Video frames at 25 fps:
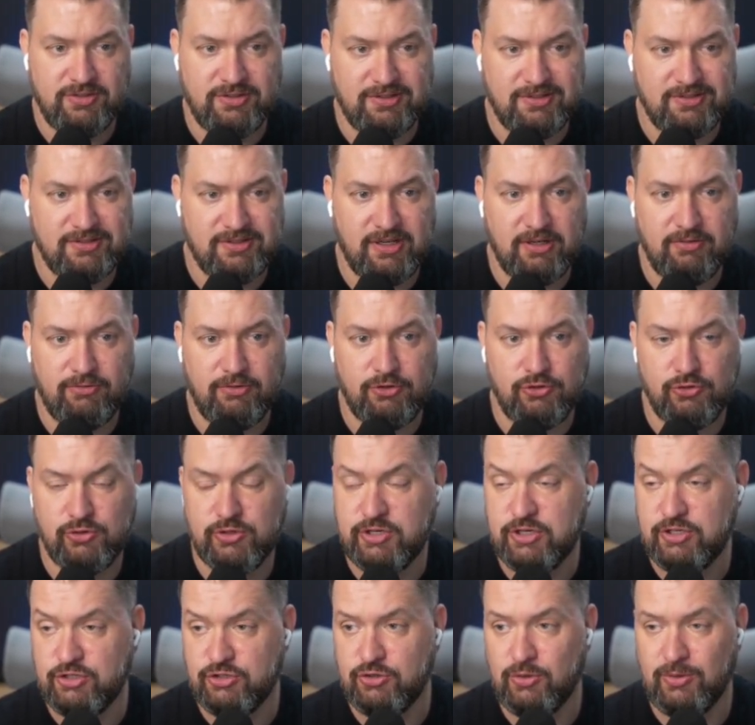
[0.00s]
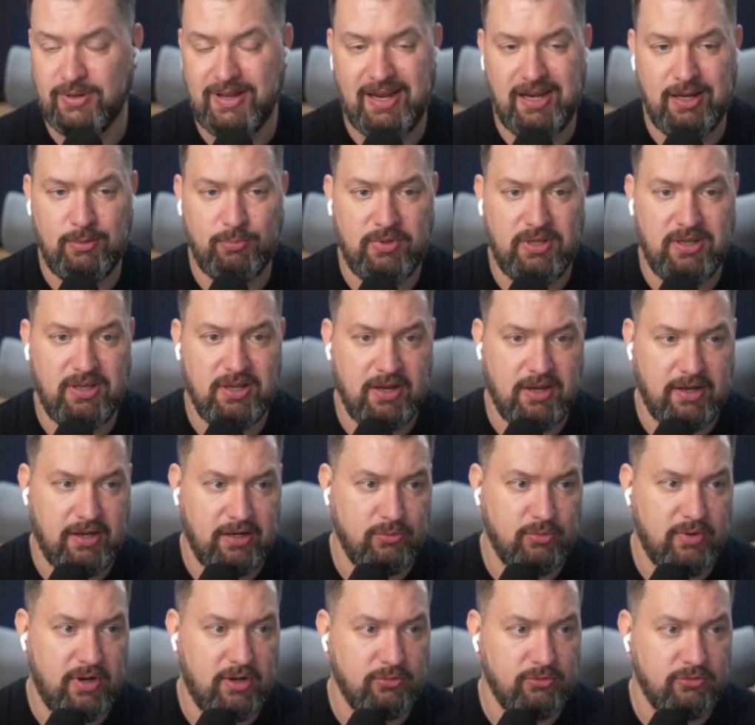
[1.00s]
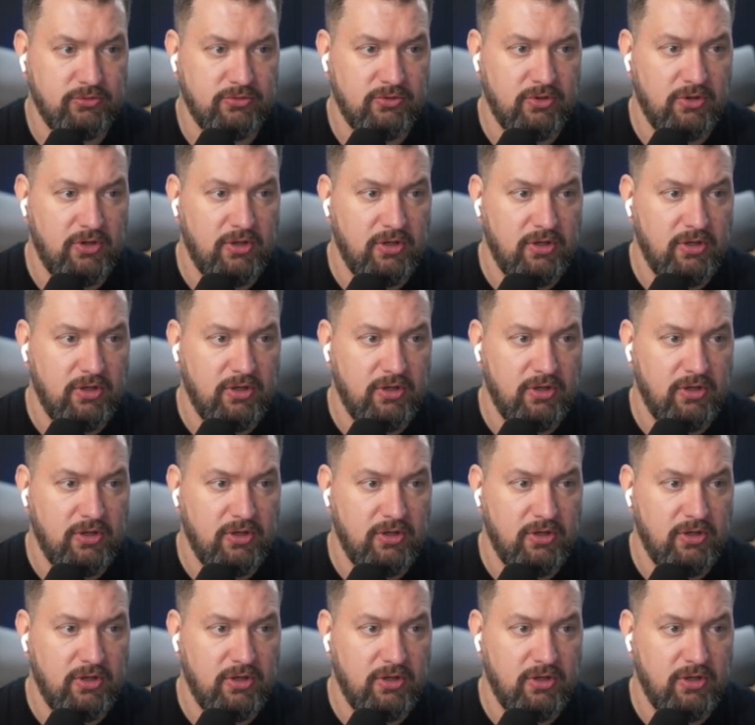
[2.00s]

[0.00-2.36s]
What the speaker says: instead of the traditional API routes.